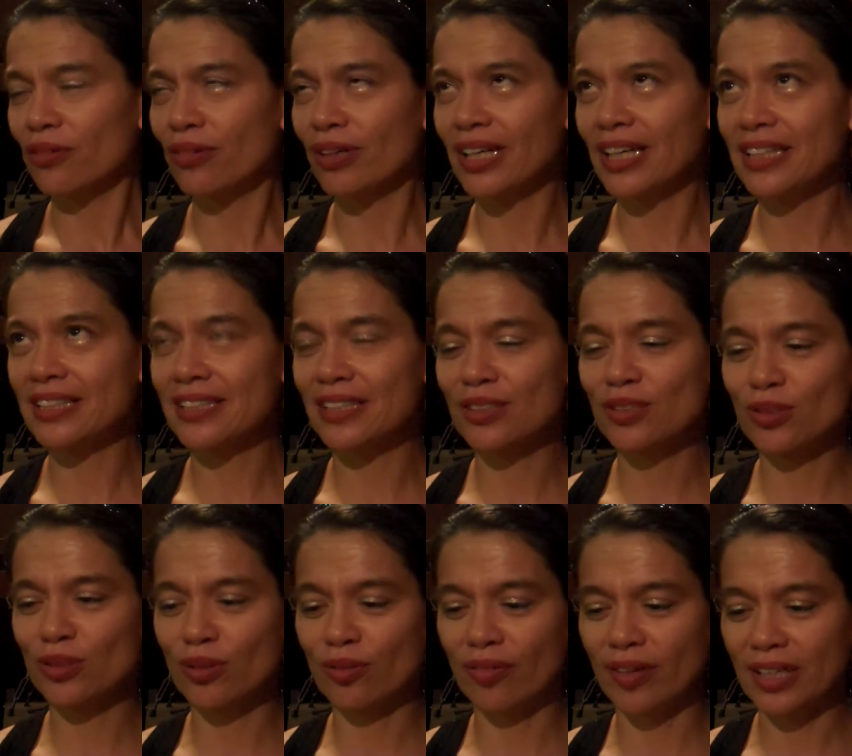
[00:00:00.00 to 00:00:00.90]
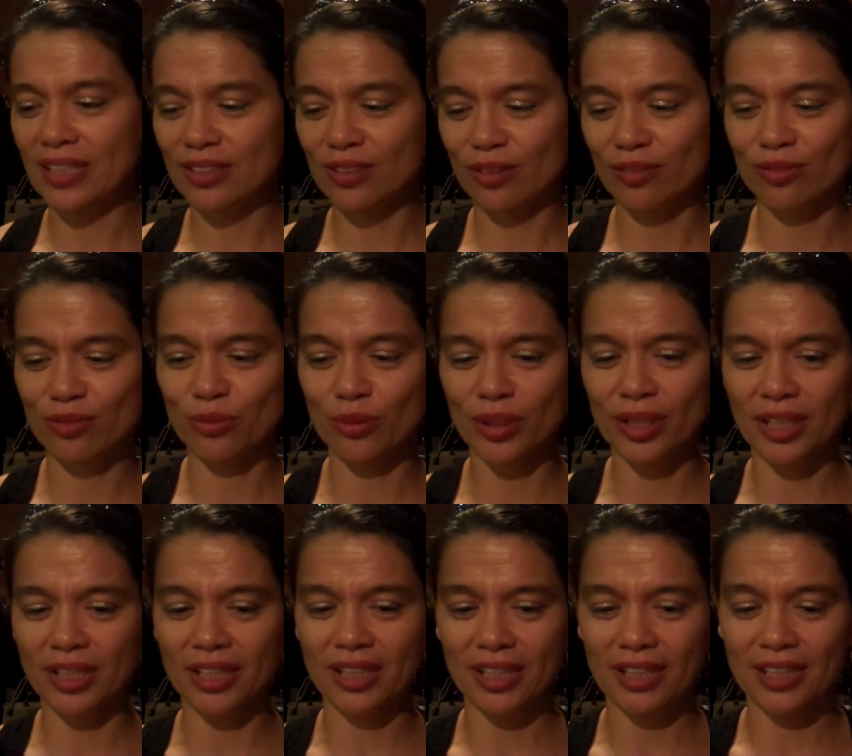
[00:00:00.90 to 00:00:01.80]
related to the fact of
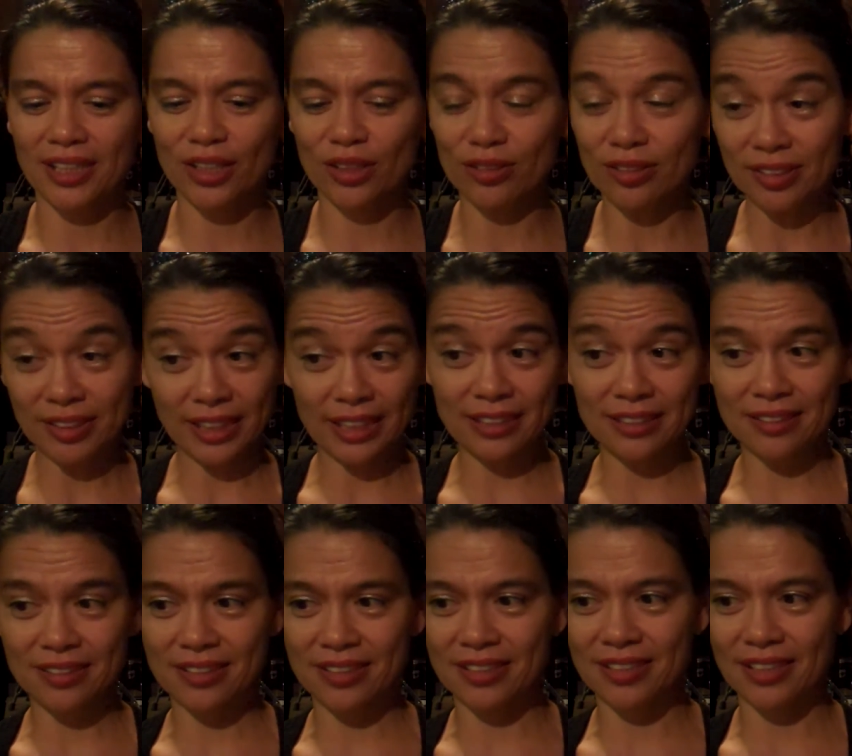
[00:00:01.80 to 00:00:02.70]
we content